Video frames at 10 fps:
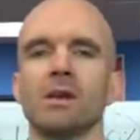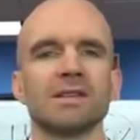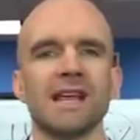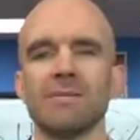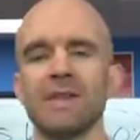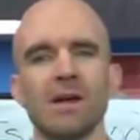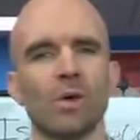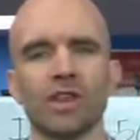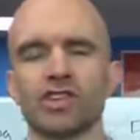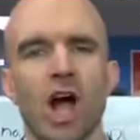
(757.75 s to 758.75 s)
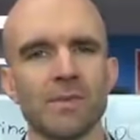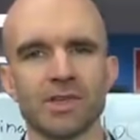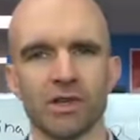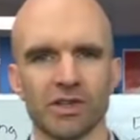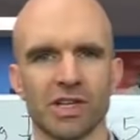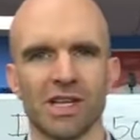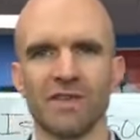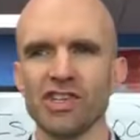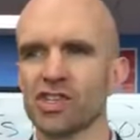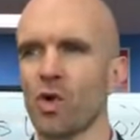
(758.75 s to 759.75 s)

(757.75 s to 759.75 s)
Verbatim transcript: Same thing with a job search. If you just